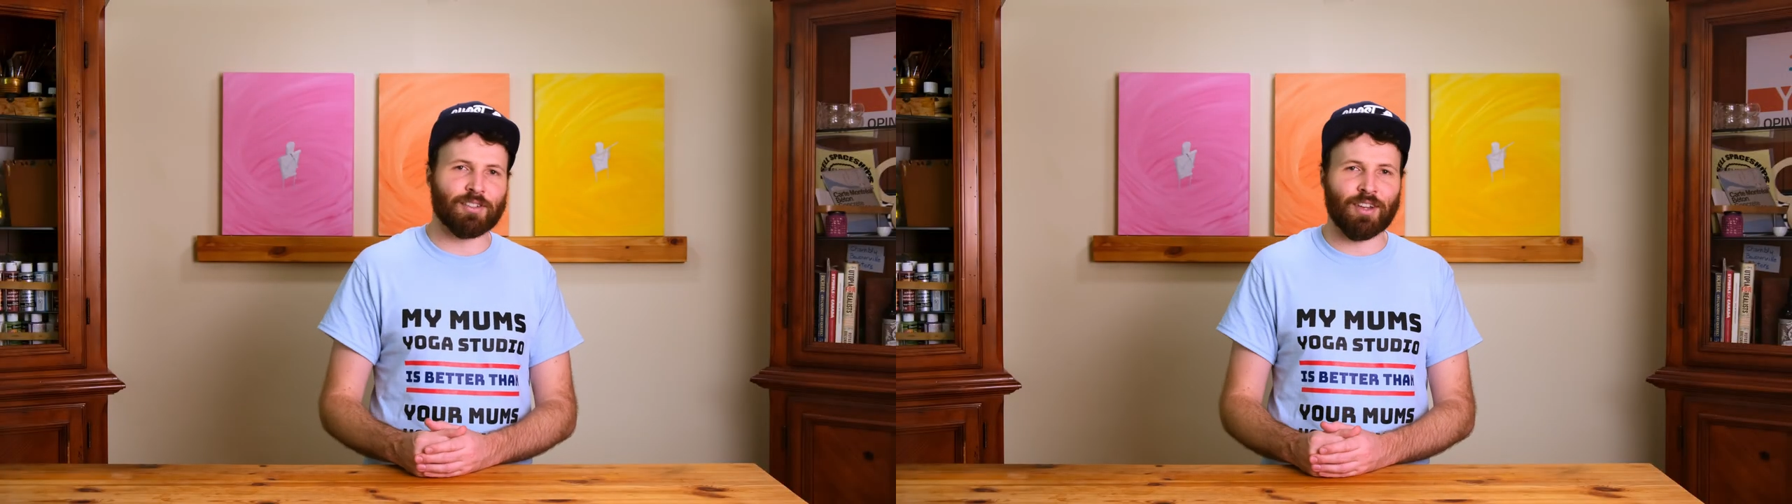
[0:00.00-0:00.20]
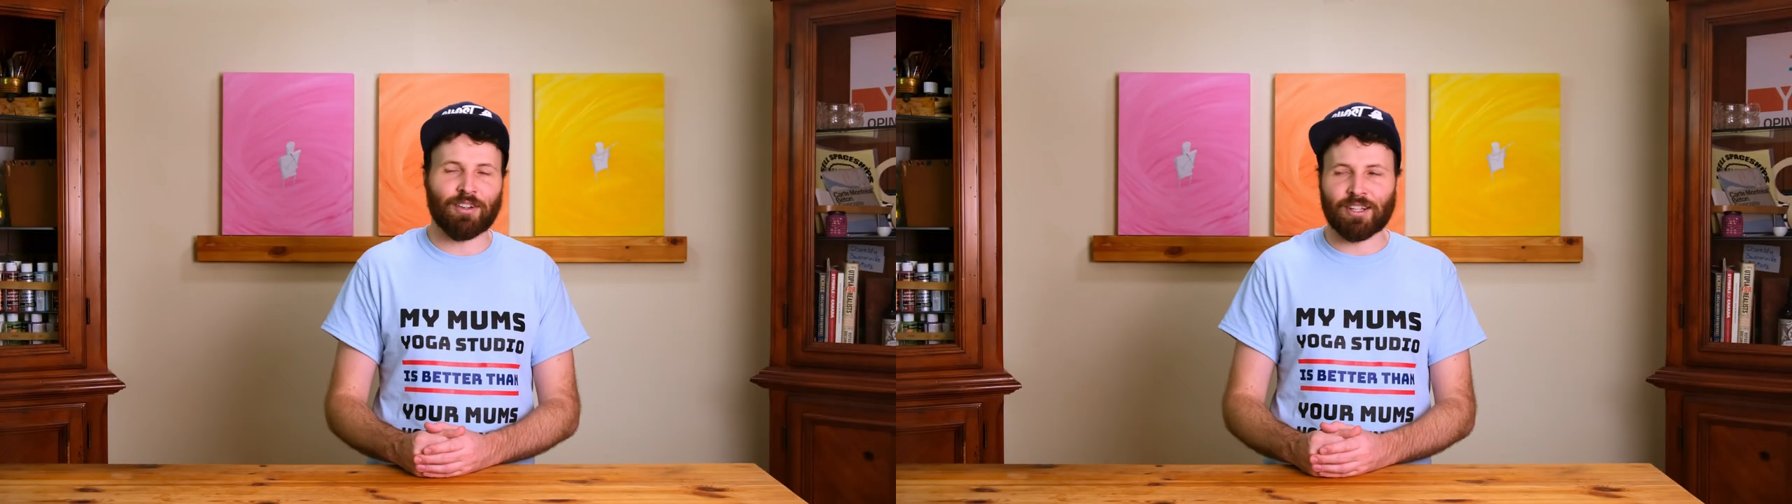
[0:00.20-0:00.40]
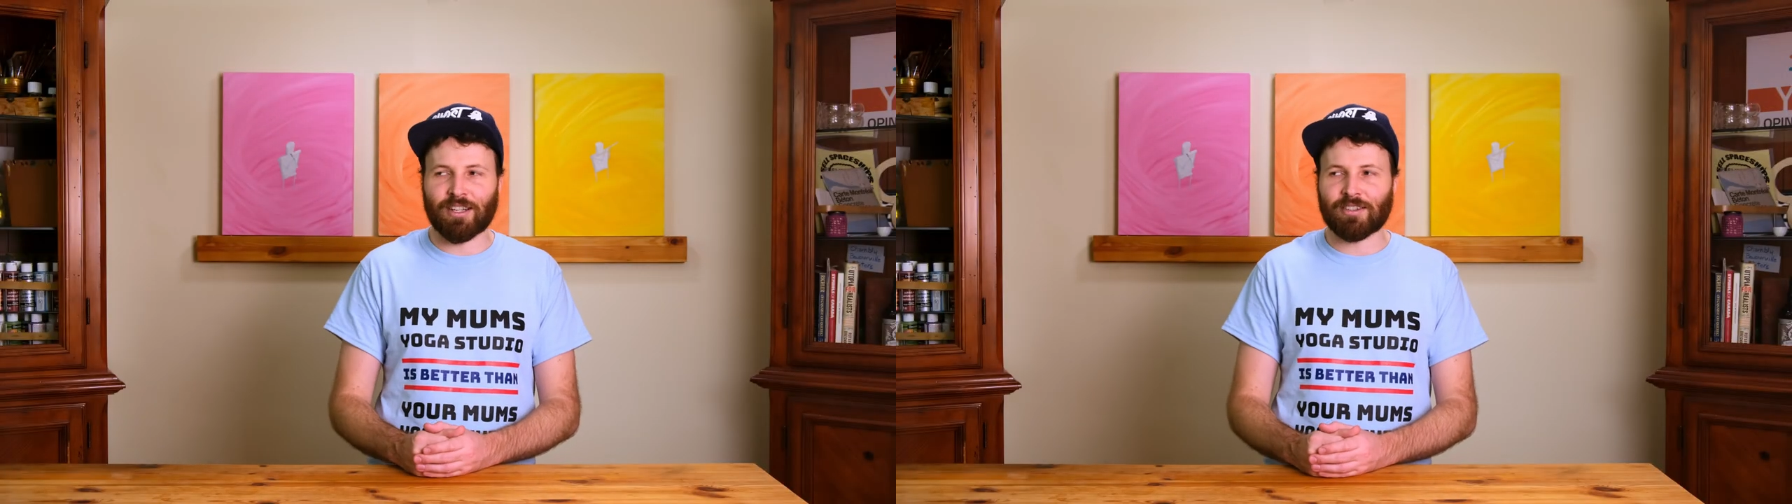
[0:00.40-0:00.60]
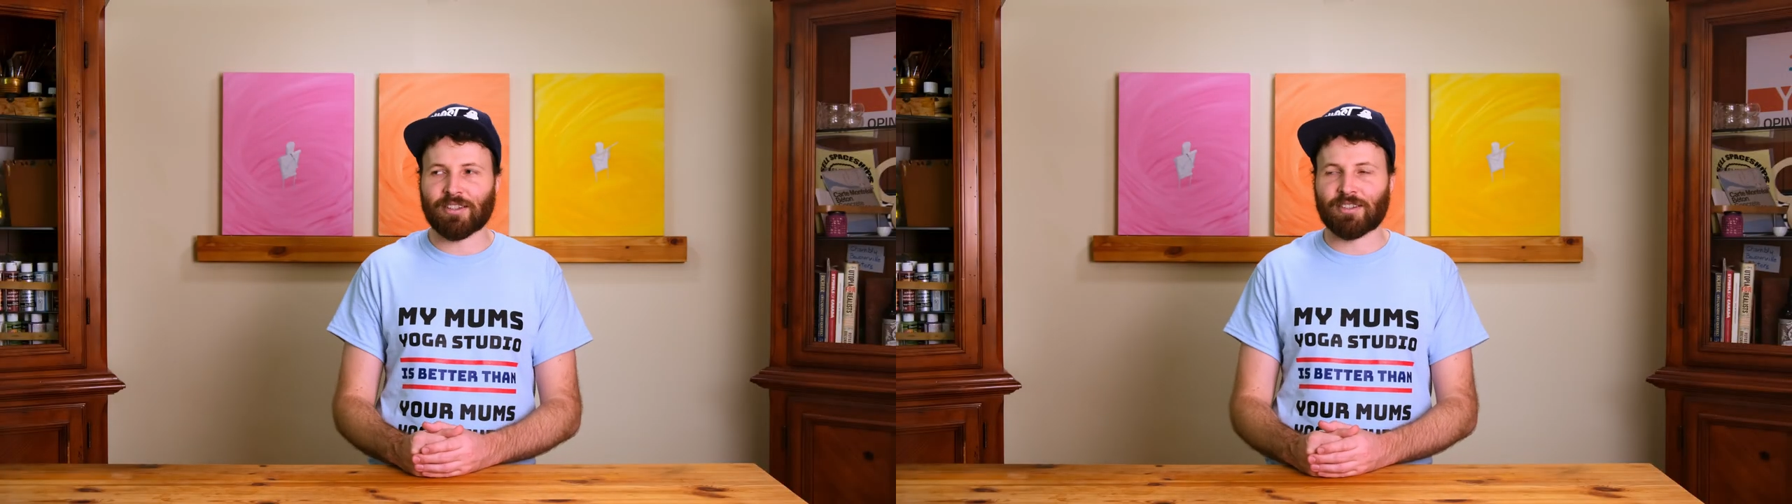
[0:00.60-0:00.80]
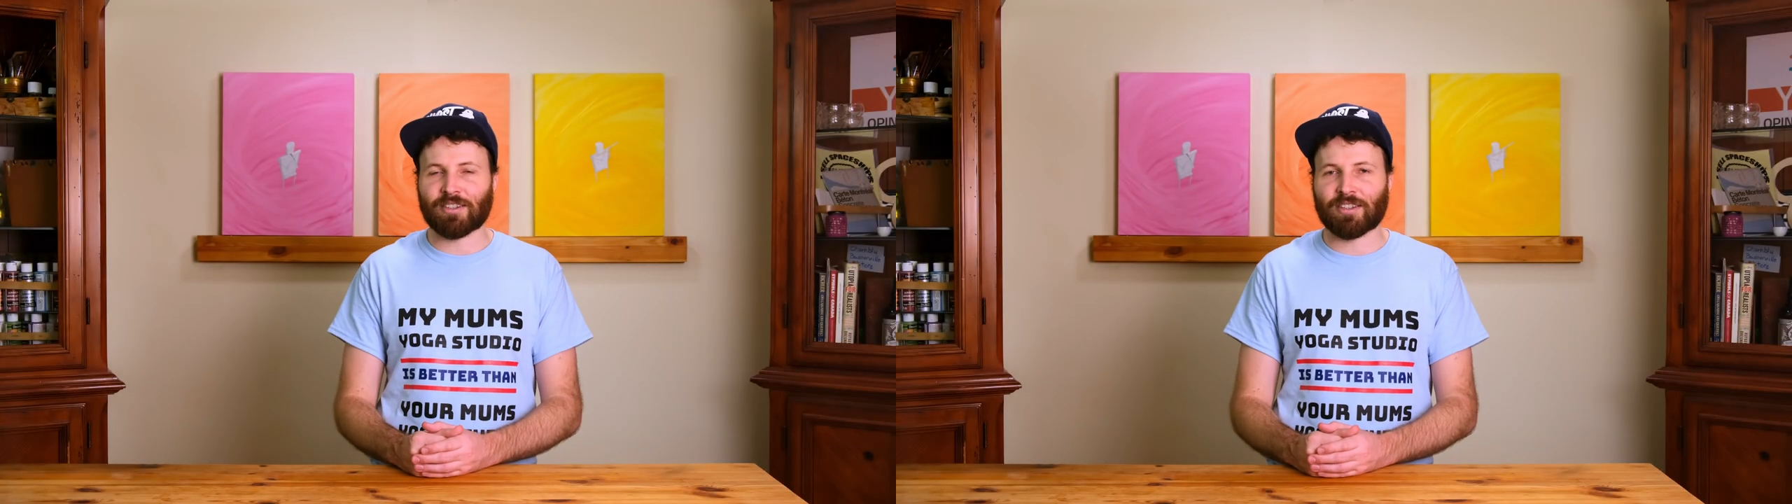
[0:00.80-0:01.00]
they could
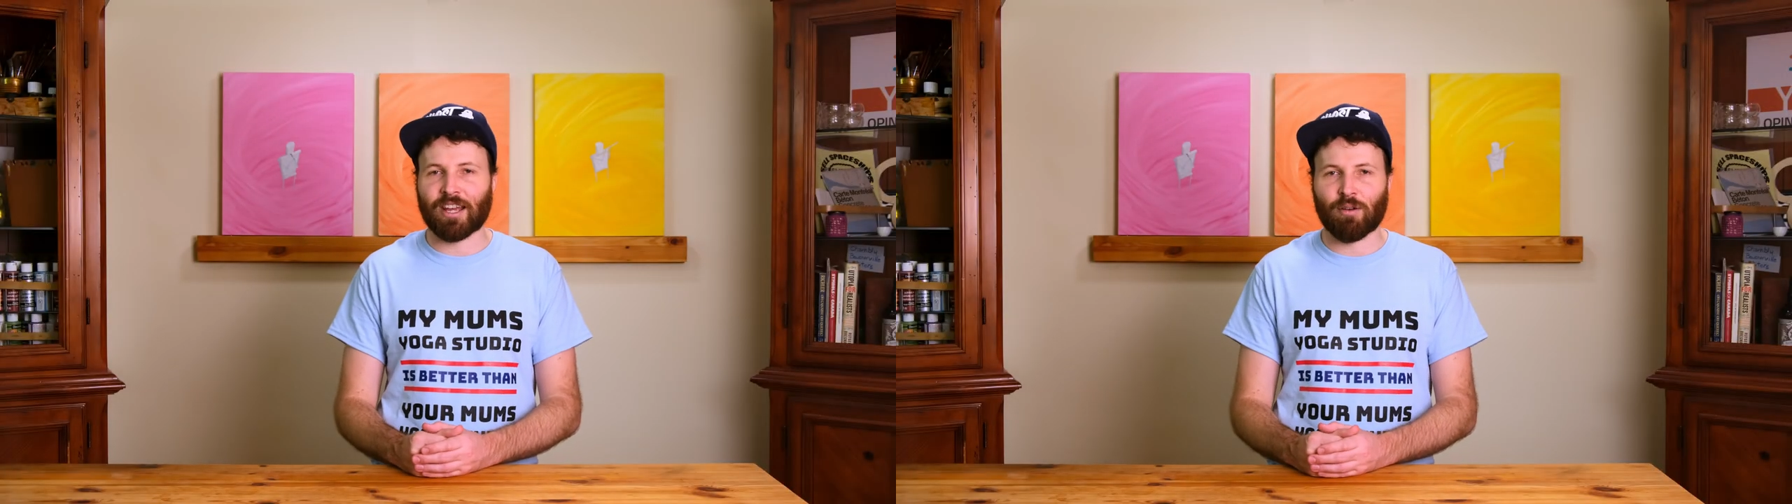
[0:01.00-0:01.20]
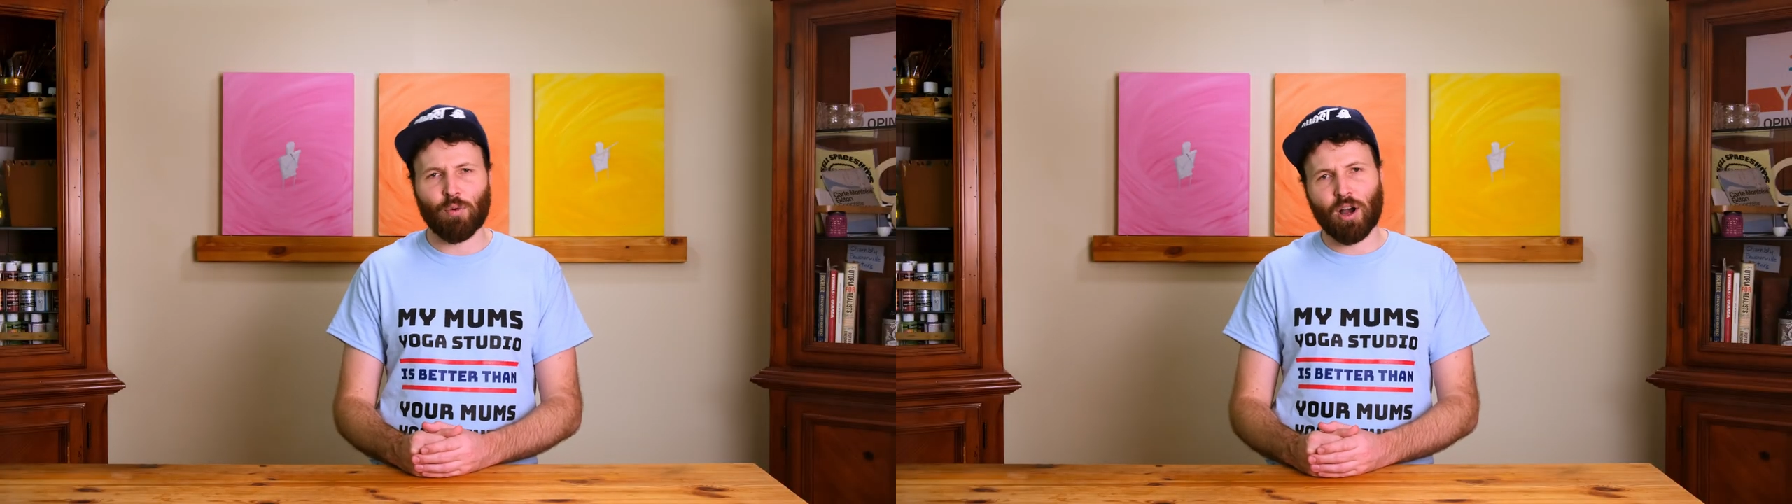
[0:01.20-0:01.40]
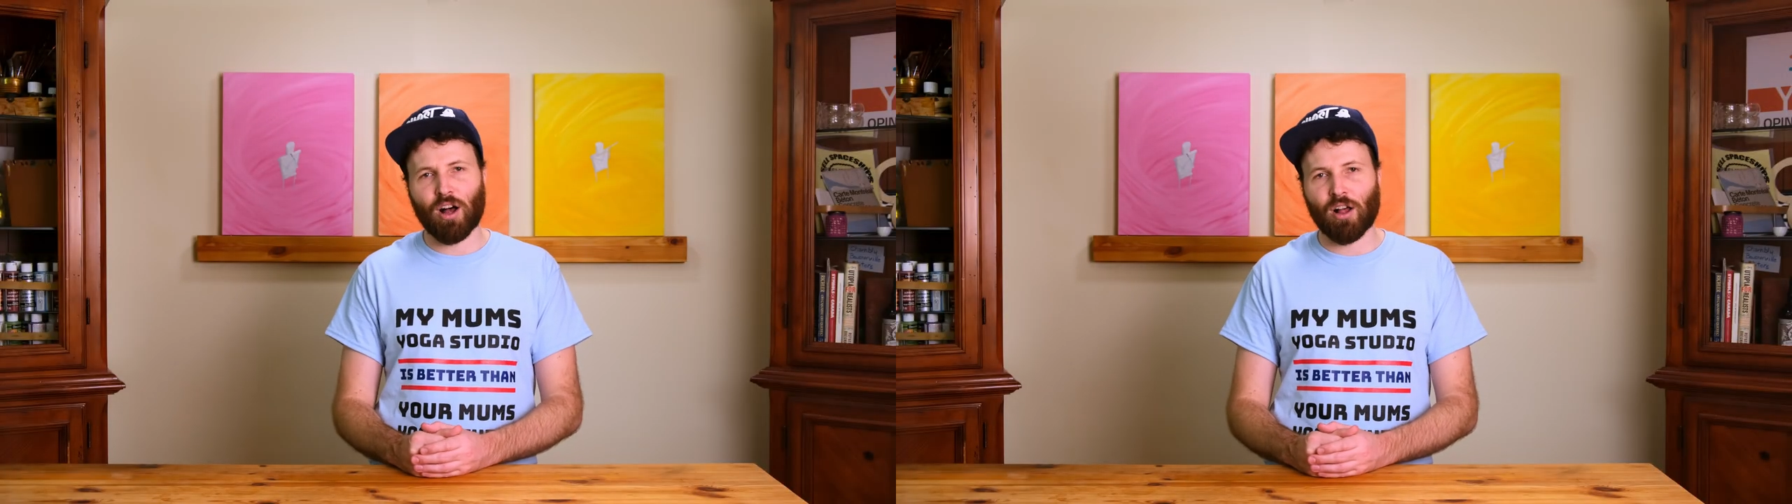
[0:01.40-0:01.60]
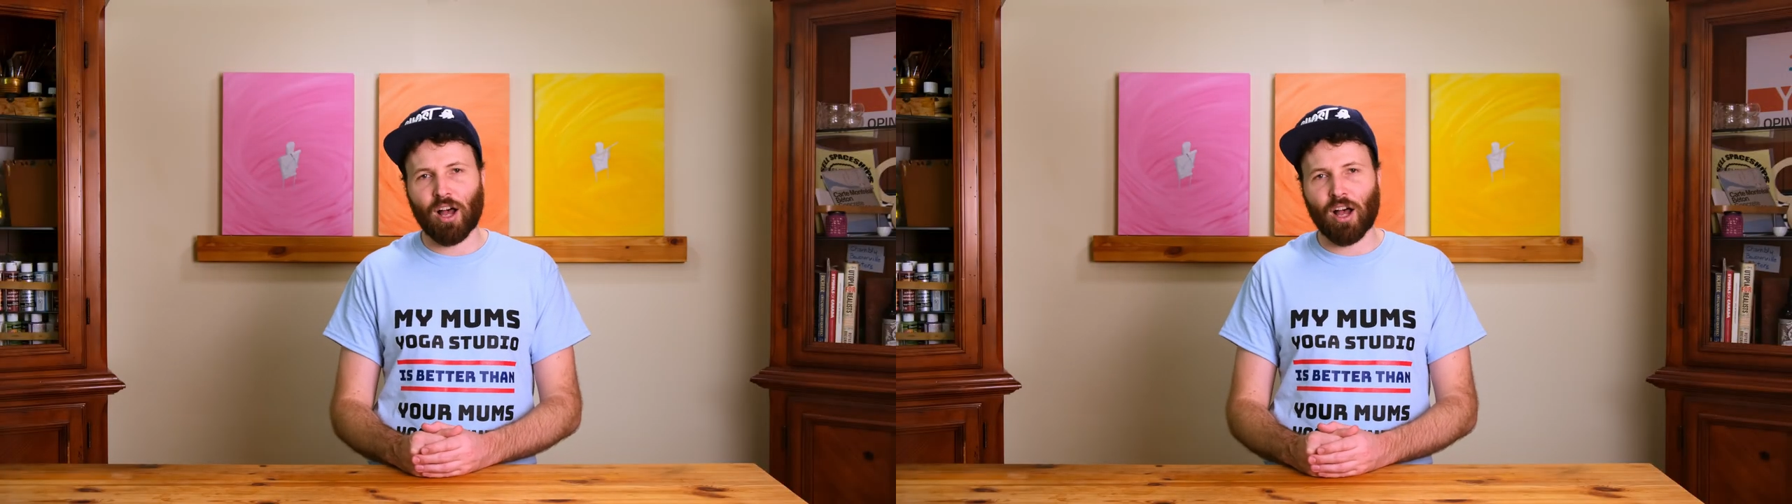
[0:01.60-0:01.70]
easily just say, well,